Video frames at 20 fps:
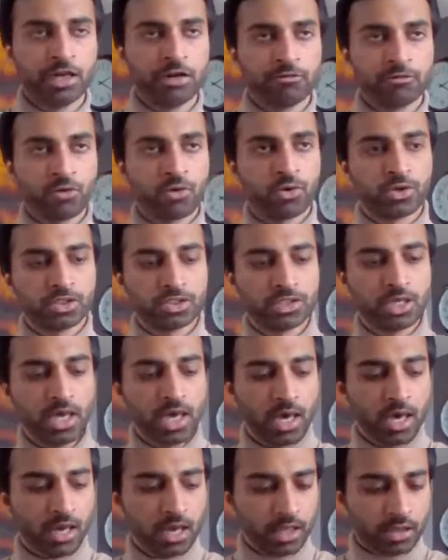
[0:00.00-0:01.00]
Of course,
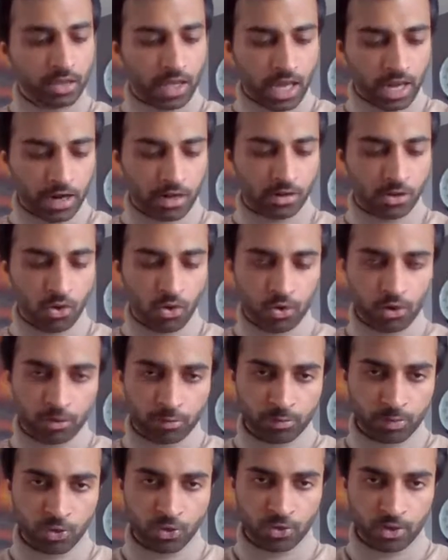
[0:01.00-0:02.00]
at a local
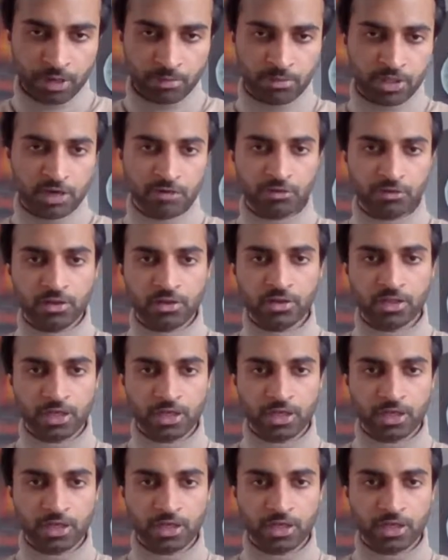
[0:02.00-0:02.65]
program level,